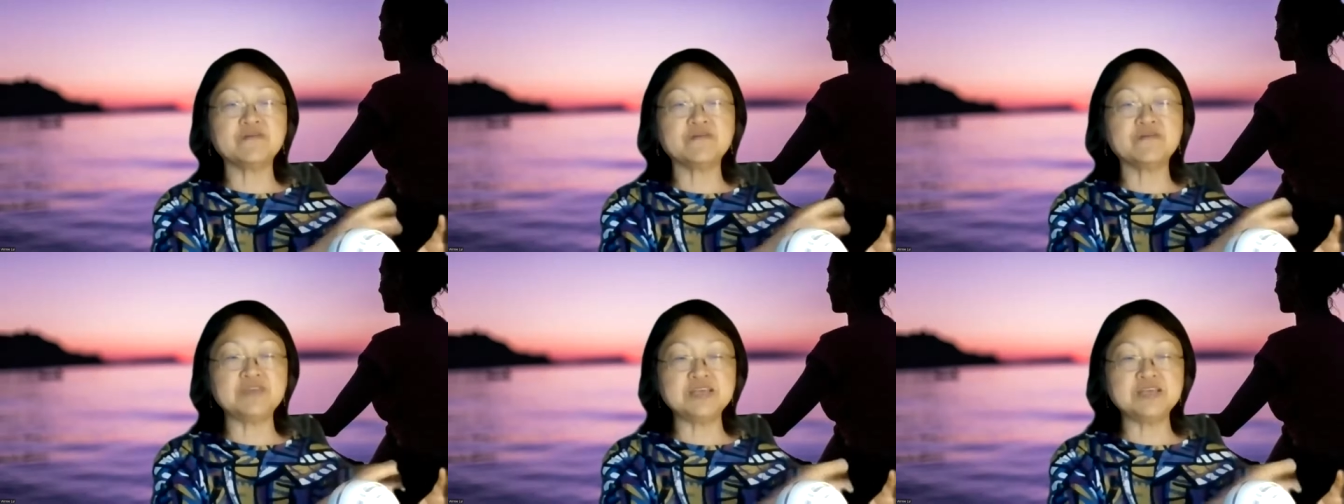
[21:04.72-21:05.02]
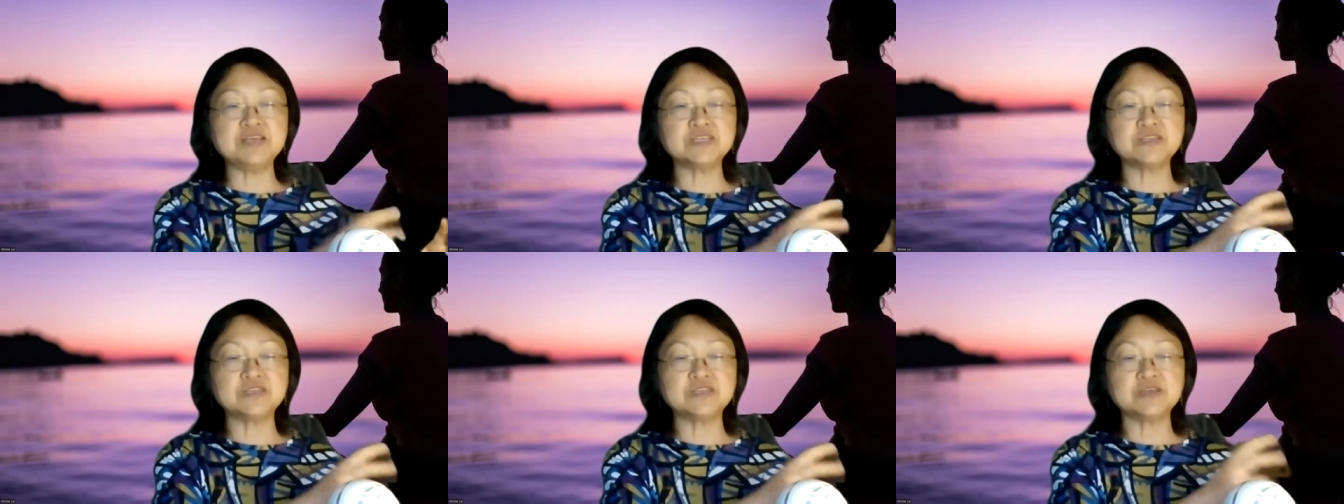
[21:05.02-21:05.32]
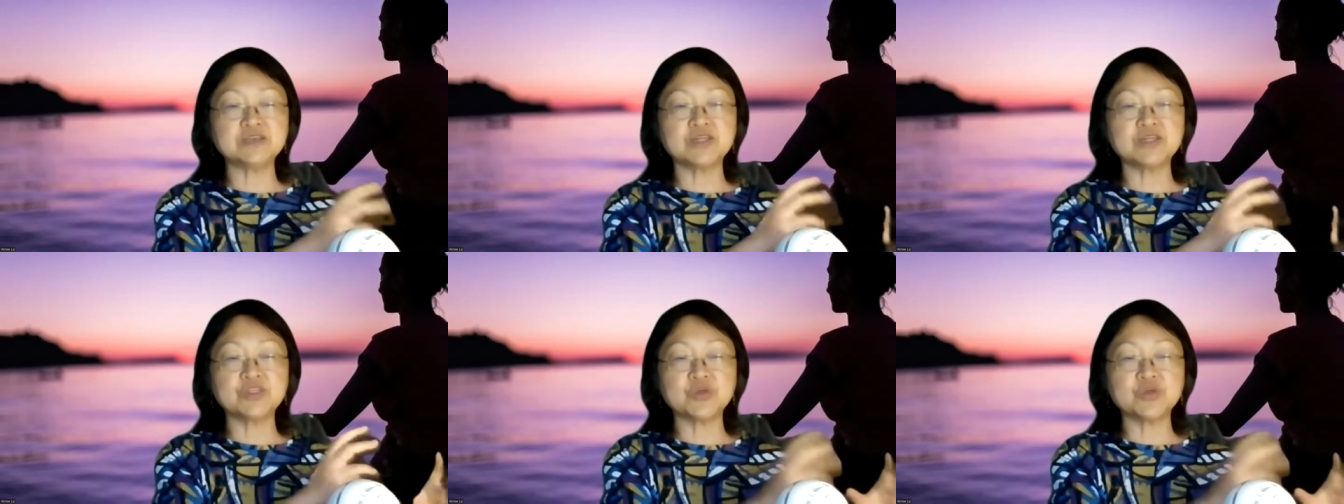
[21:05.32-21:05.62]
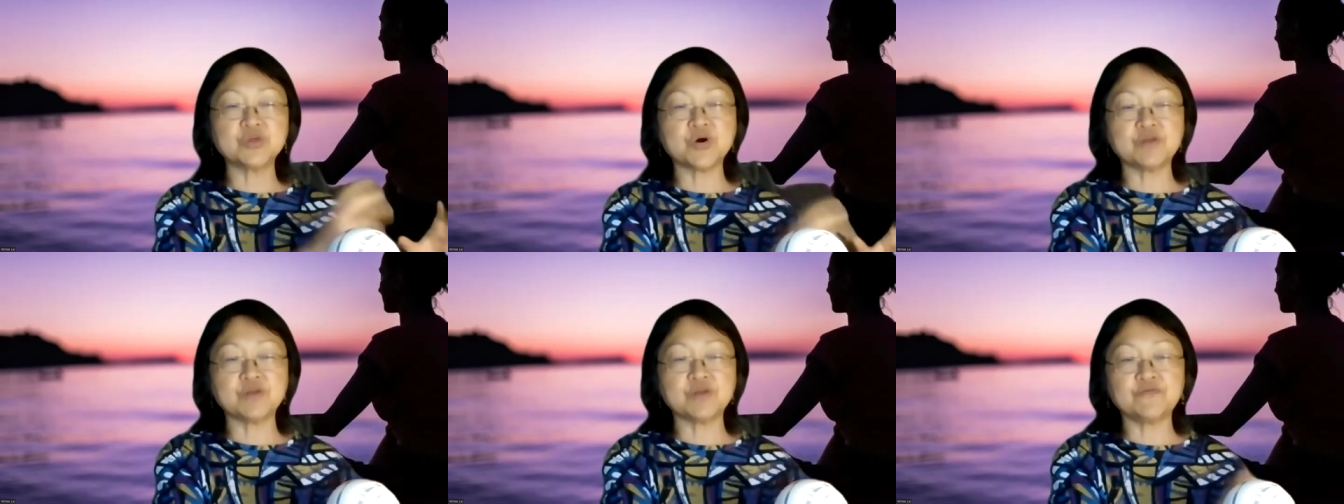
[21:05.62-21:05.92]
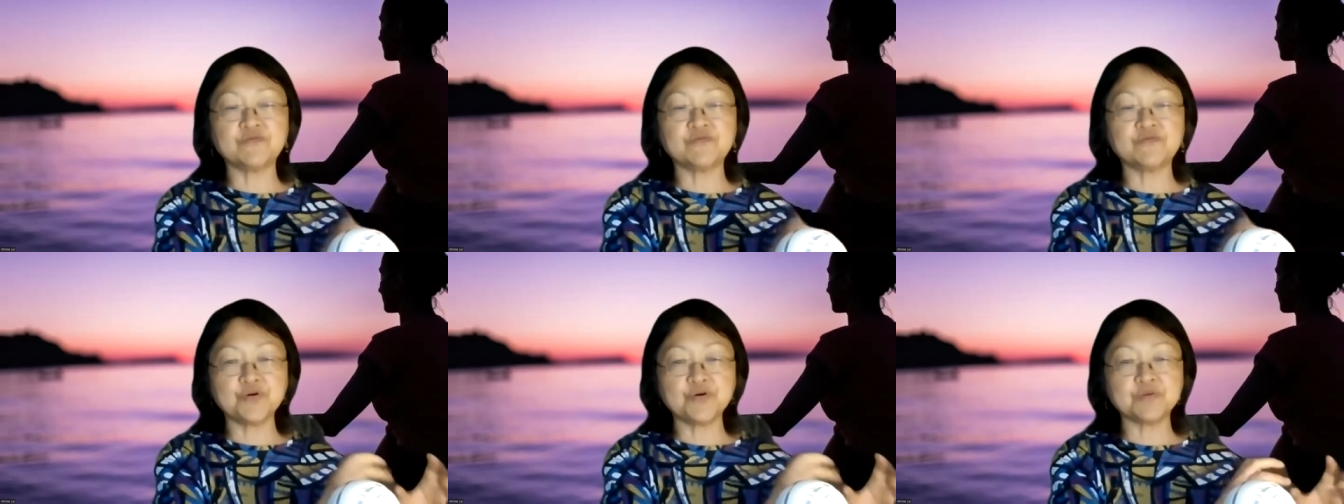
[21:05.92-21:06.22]
of these thought
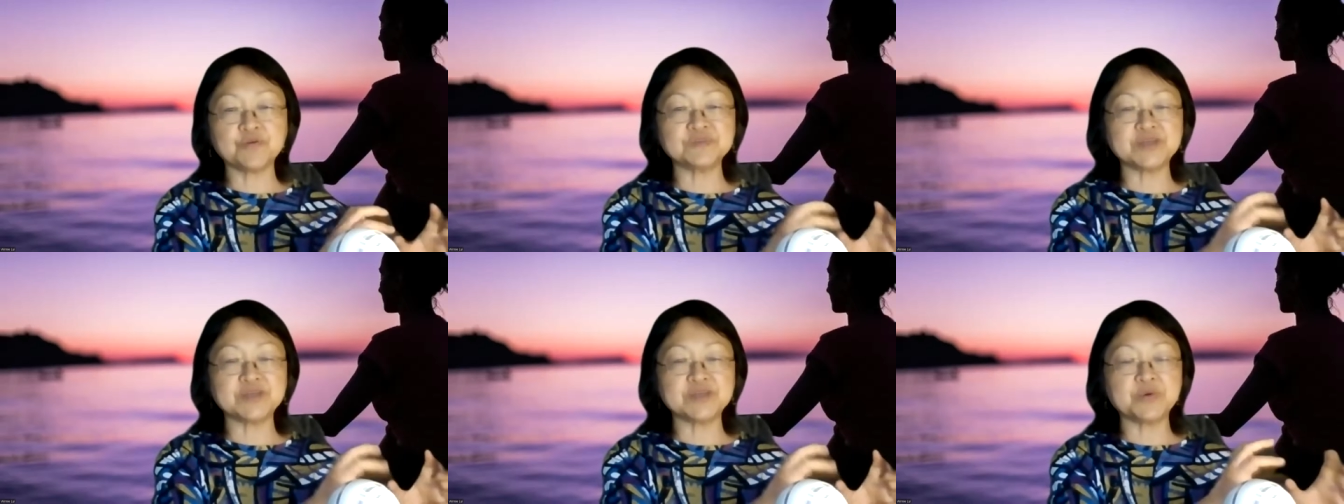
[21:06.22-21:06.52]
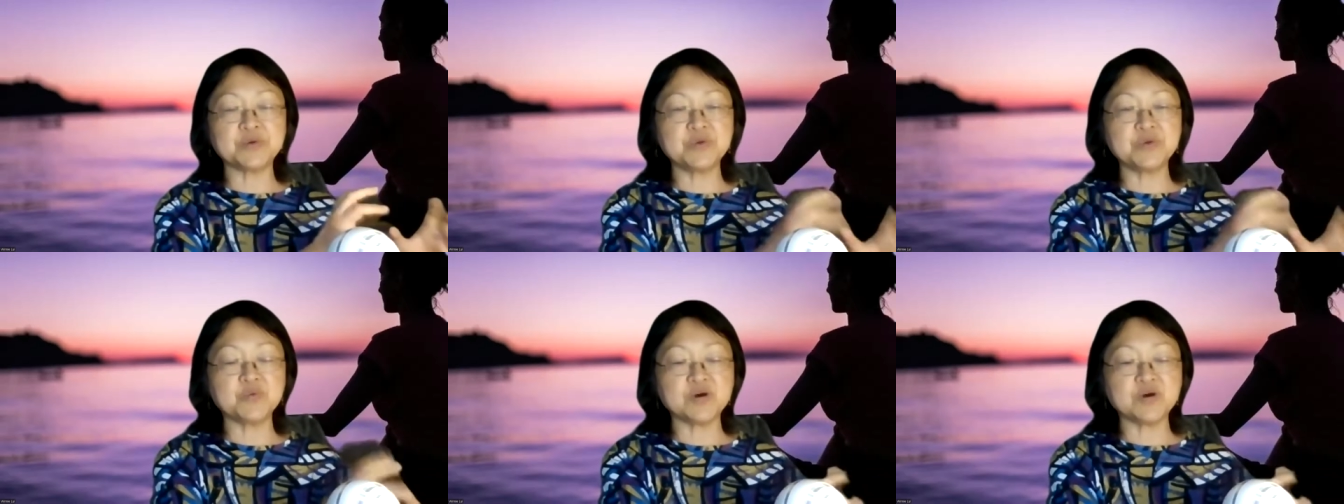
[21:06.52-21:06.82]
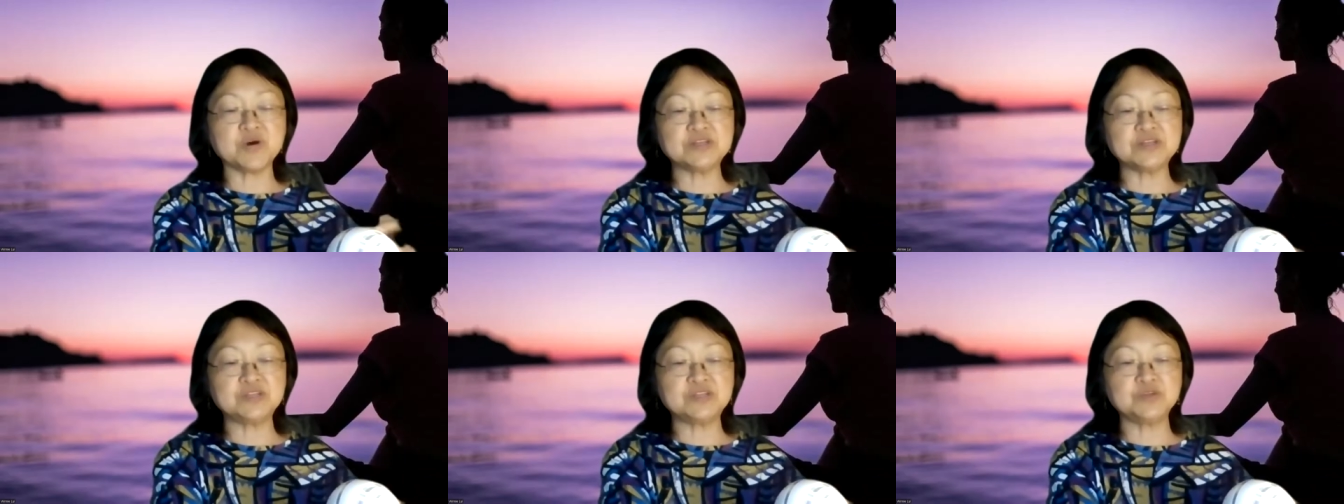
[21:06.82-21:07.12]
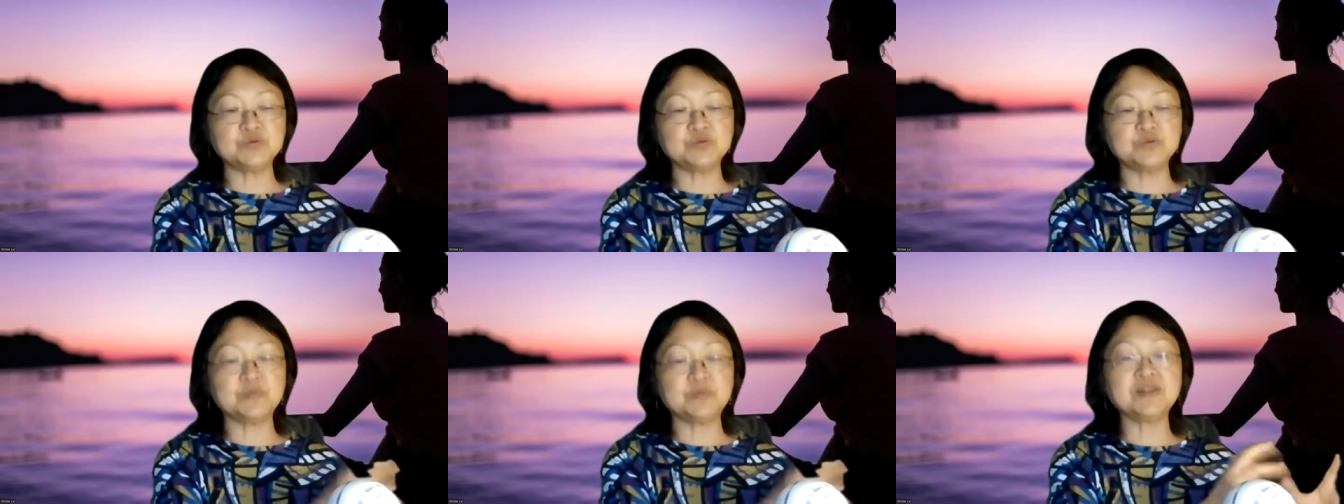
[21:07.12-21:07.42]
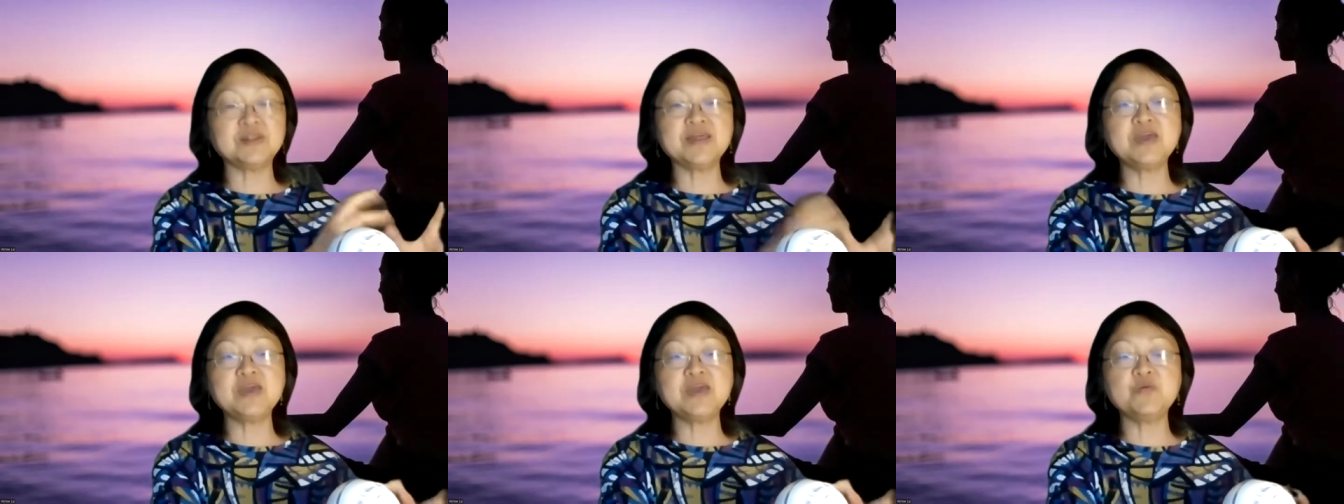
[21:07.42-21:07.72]
forms that we want to
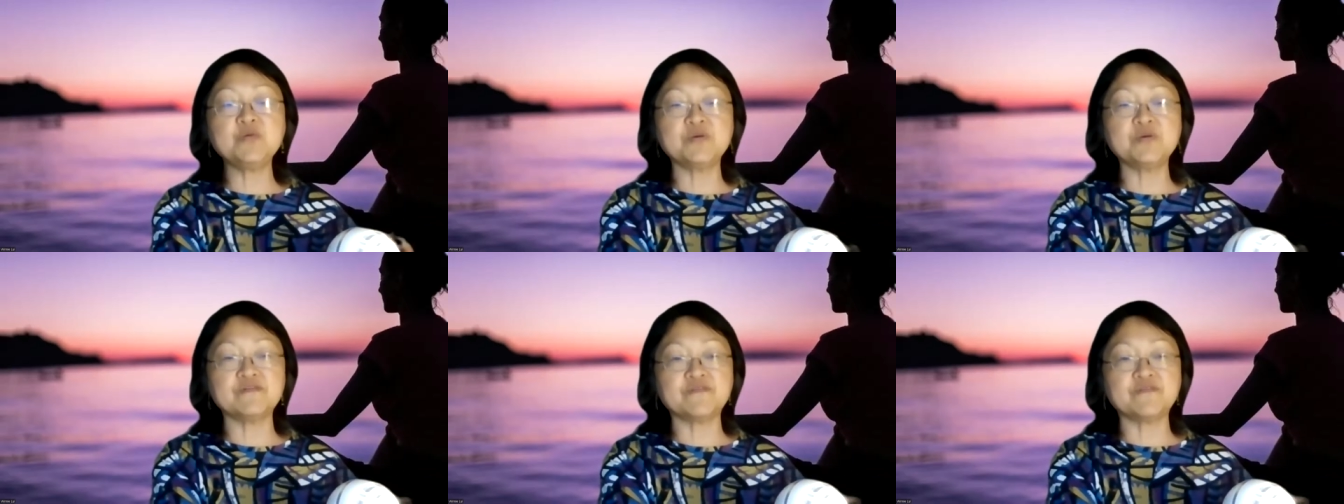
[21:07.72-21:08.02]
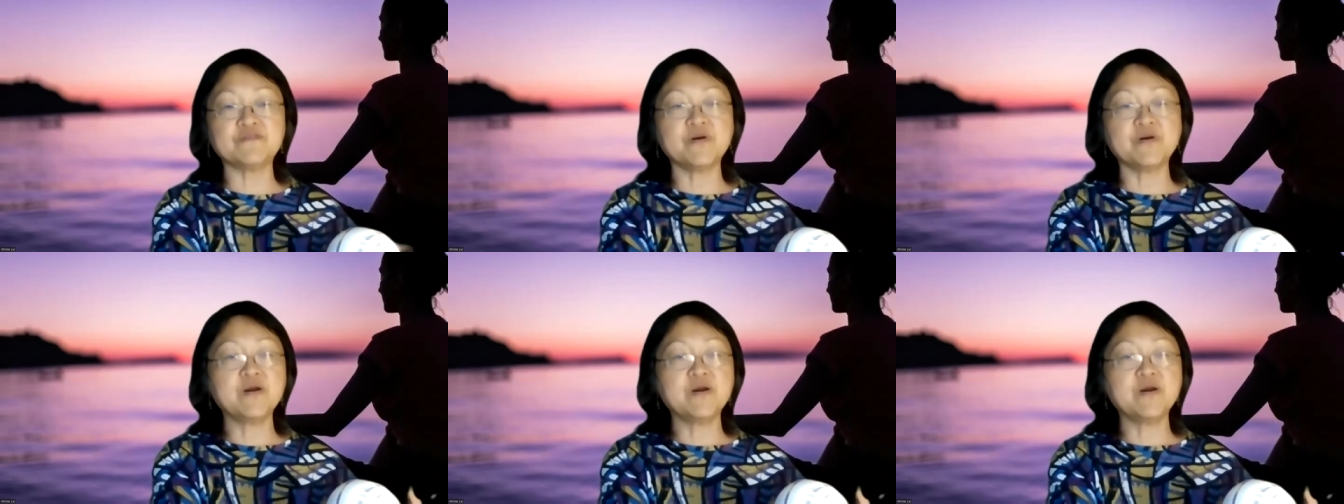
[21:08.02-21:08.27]
play with